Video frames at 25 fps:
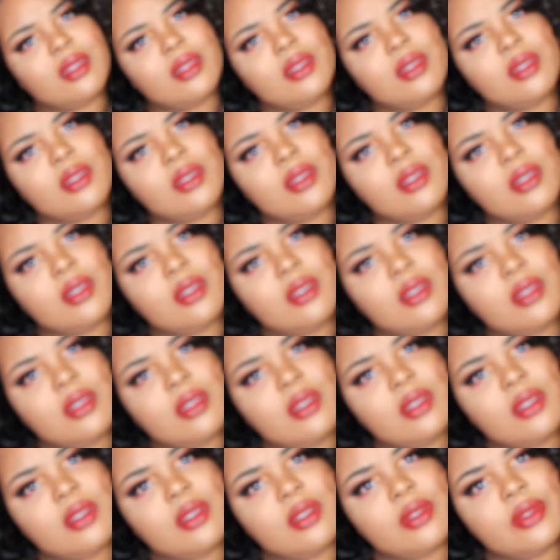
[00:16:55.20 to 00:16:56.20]

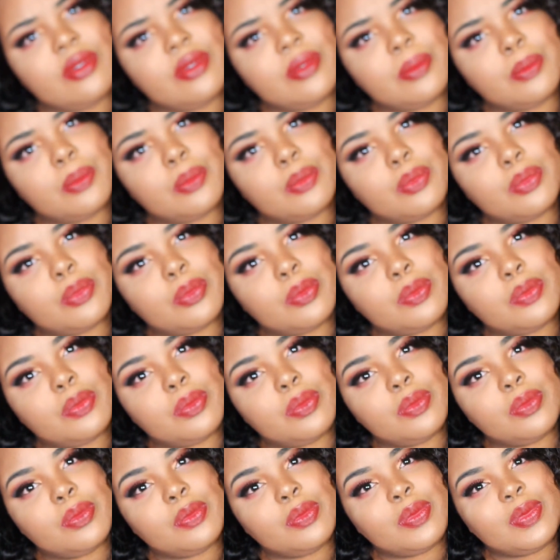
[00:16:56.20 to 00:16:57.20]

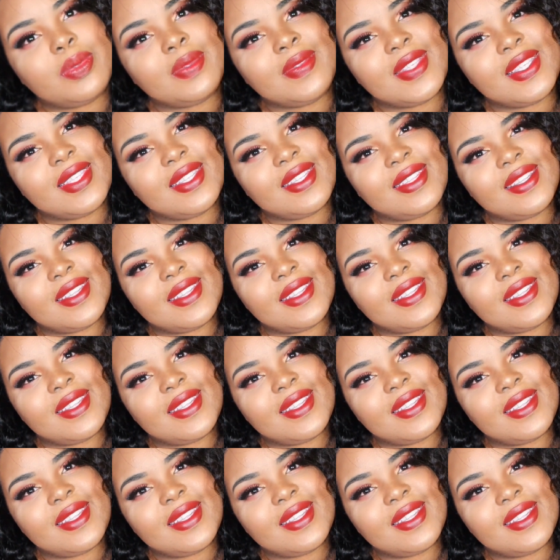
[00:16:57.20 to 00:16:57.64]
No one is speaking in this clip.